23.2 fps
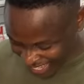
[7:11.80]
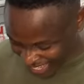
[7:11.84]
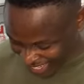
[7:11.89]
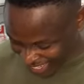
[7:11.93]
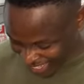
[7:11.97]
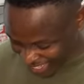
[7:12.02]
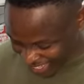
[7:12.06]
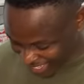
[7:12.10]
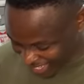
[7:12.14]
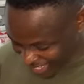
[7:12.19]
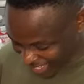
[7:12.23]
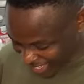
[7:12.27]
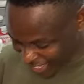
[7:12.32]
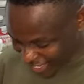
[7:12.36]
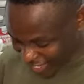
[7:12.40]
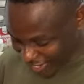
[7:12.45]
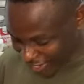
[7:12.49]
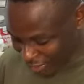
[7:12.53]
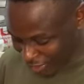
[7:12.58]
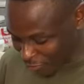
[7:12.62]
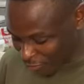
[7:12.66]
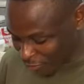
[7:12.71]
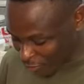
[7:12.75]
uh, you
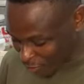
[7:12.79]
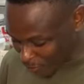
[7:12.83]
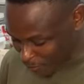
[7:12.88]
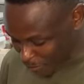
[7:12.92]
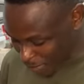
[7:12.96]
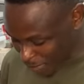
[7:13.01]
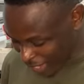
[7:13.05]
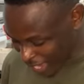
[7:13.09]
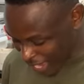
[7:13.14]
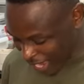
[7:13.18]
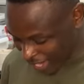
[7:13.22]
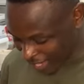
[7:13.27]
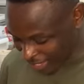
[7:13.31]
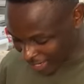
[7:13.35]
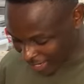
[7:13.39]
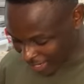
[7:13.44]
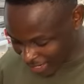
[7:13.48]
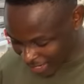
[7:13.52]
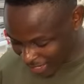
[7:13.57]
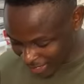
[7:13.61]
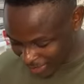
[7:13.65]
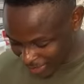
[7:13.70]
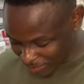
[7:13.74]
know, for me and
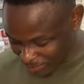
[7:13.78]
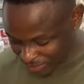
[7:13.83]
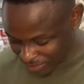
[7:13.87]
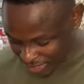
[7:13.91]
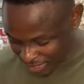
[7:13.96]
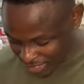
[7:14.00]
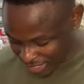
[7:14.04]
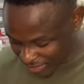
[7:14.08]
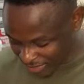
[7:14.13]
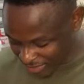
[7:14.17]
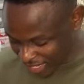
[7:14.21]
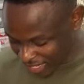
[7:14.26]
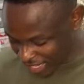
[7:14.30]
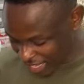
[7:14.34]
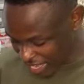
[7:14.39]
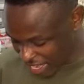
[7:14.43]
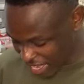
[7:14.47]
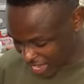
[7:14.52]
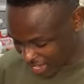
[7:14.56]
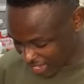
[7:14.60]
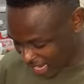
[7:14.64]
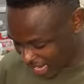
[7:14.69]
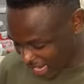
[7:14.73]
um, even
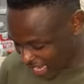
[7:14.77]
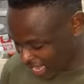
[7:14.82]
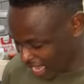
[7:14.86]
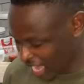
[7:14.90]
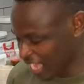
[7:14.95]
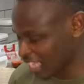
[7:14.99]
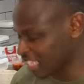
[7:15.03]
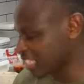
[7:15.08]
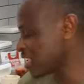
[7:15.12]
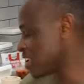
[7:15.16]
Ian, I had